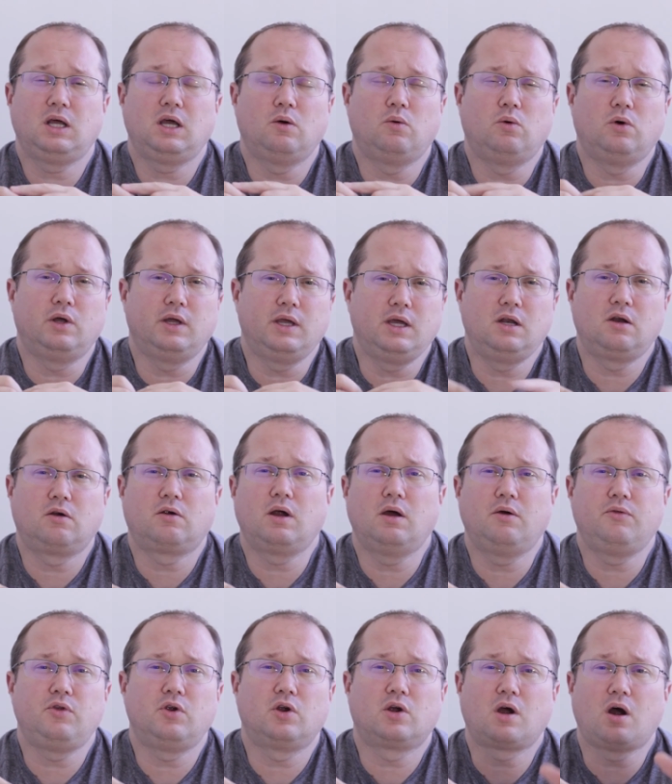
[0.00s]
it will
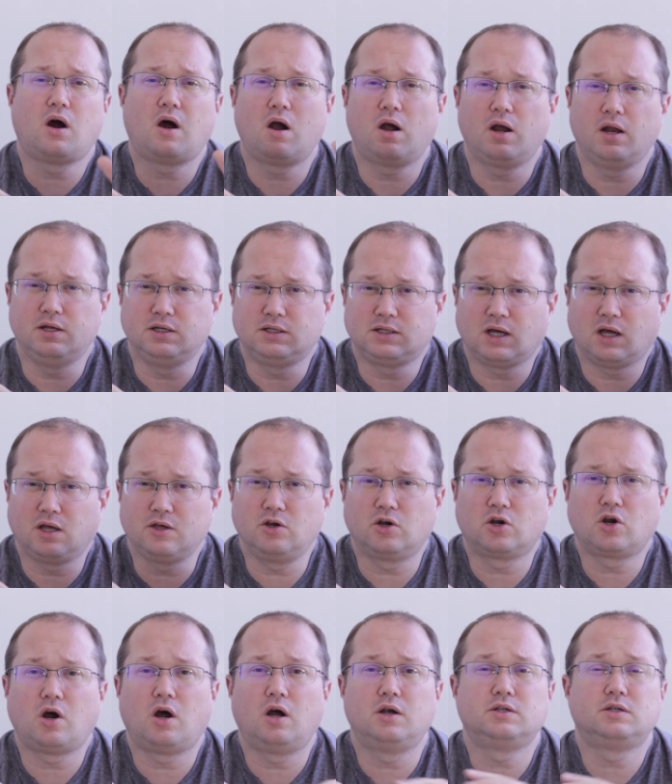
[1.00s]
integrate with your cart and tell
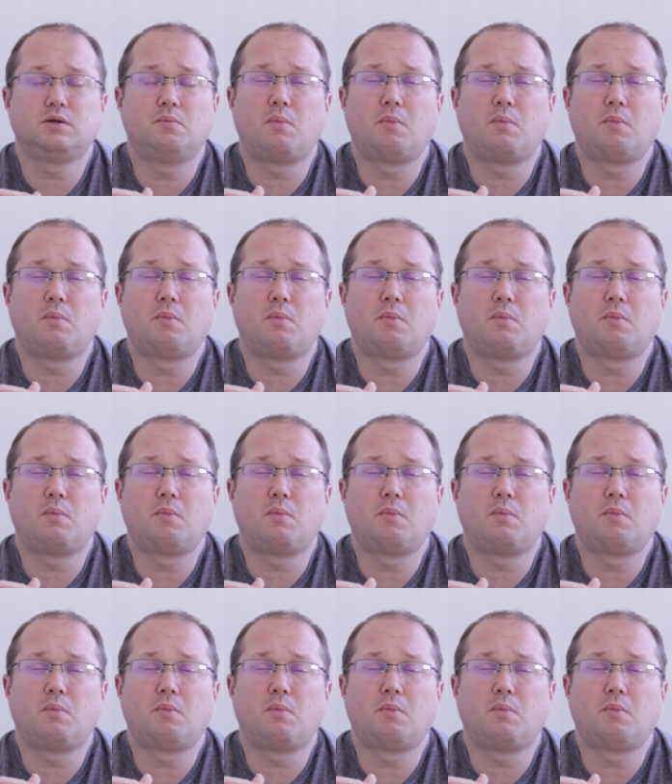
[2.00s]
your cart